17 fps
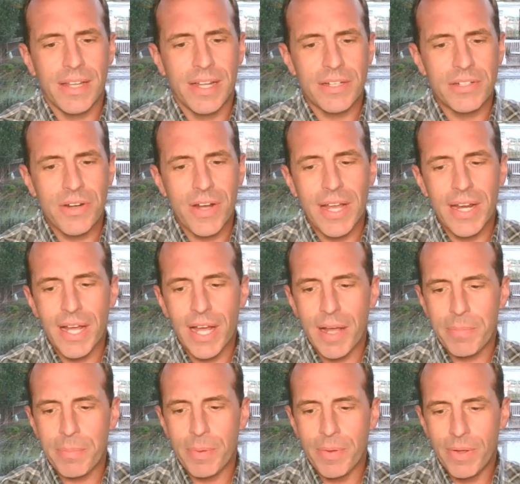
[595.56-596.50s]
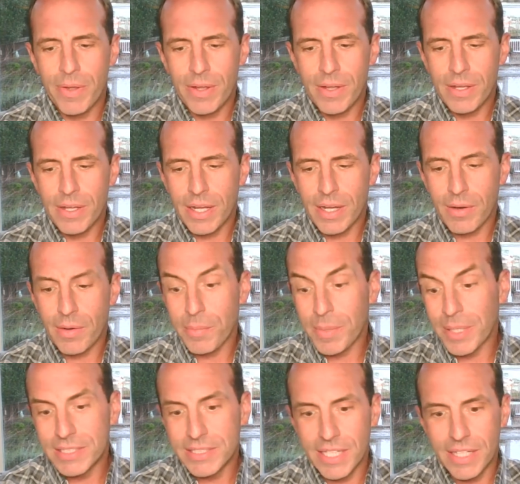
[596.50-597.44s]
dried up, or
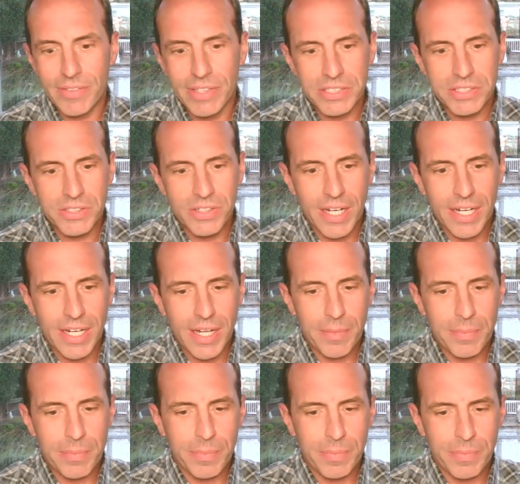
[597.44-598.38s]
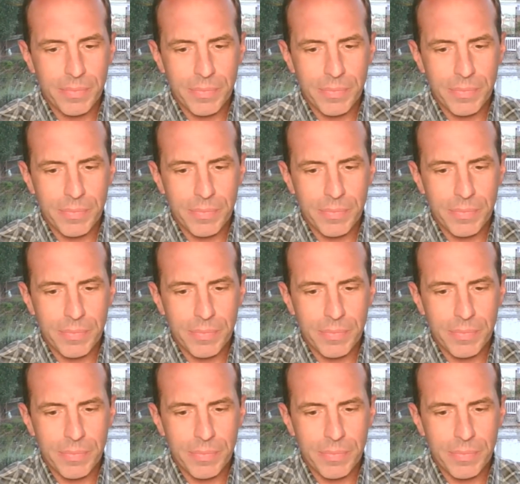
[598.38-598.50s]
my savings dried up,